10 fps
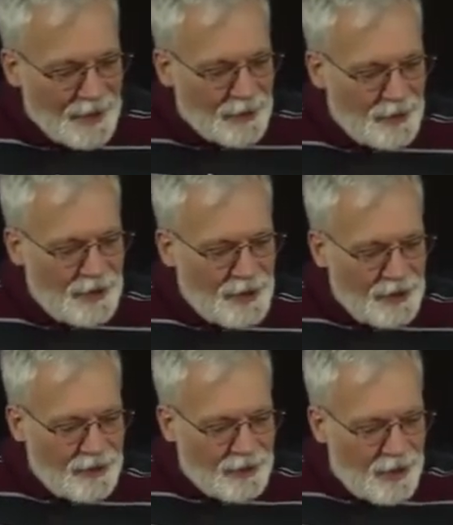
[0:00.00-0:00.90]
You
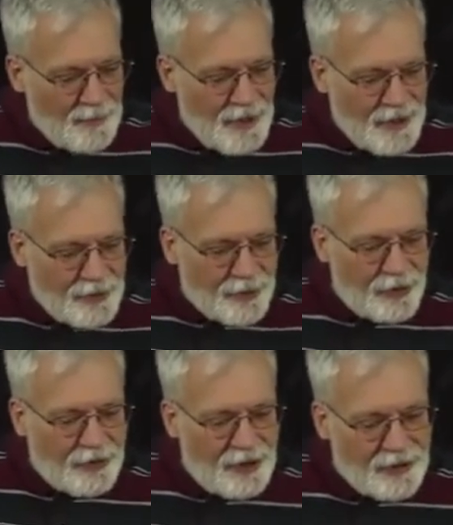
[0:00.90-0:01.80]
need a means to
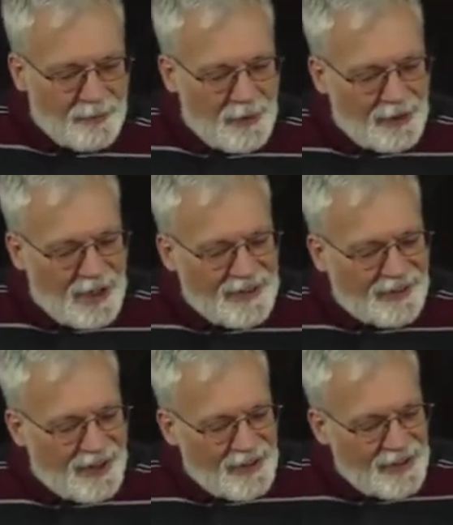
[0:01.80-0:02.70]
transmit a
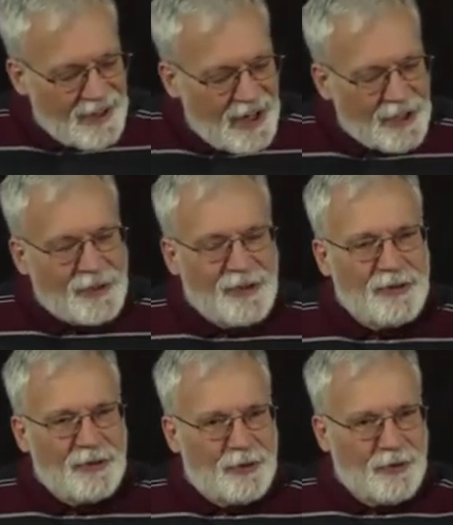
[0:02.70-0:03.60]
sending
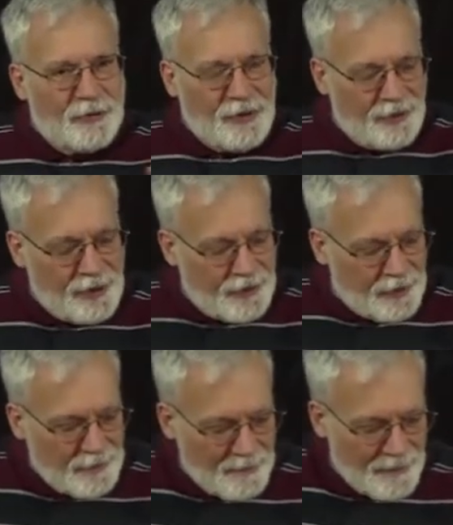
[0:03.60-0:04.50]
action to the
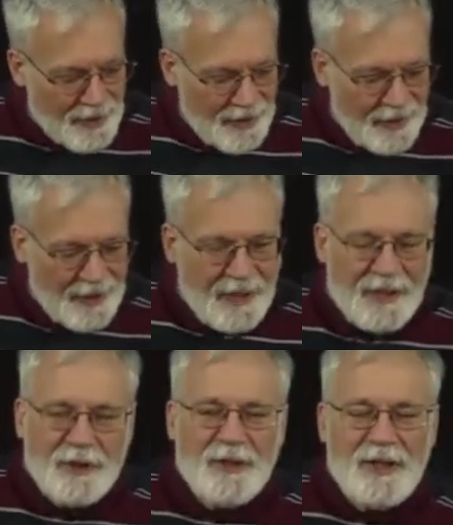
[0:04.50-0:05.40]
receiver.
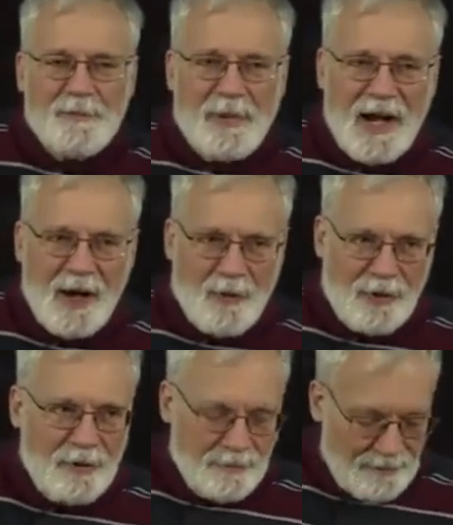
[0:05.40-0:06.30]
You need
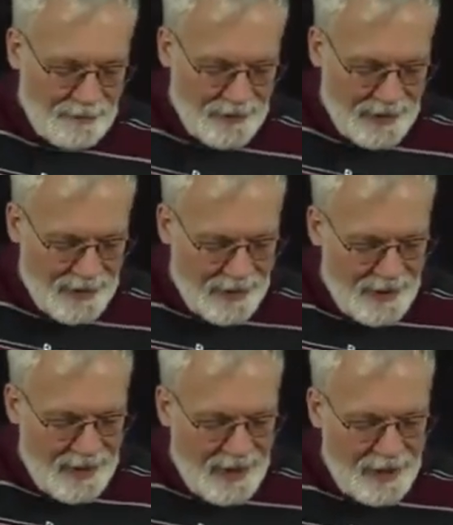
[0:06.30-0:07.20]
power.
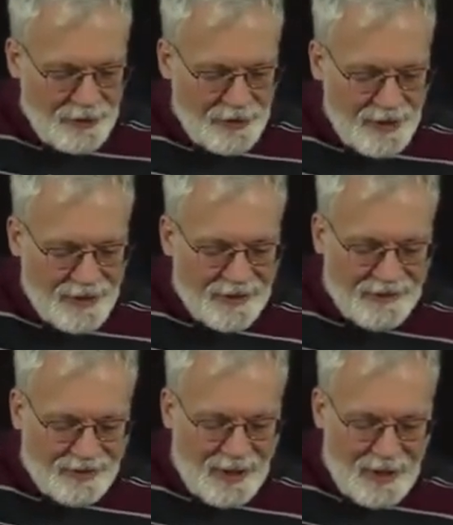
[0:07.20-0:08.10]
And you need the
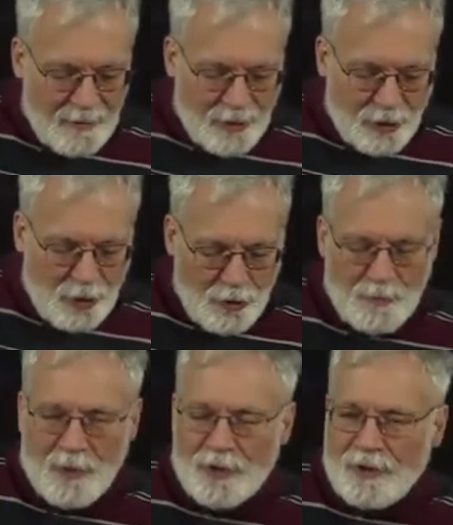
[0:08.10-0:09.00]
same code
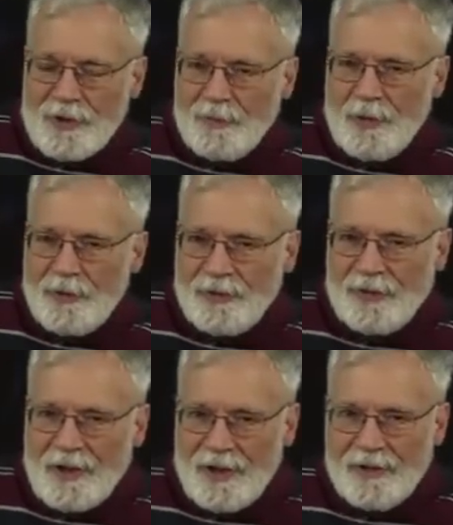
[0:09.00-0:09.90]
book on both
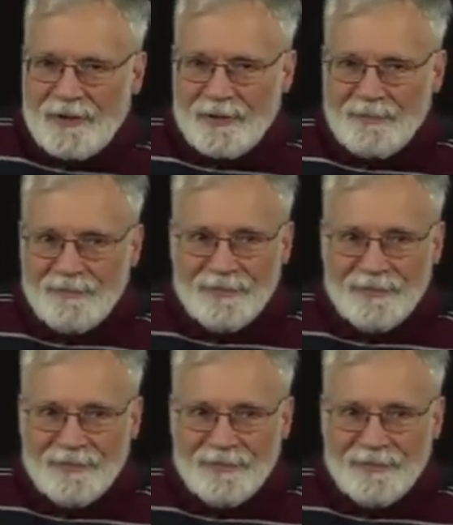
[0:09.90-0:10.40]
sides.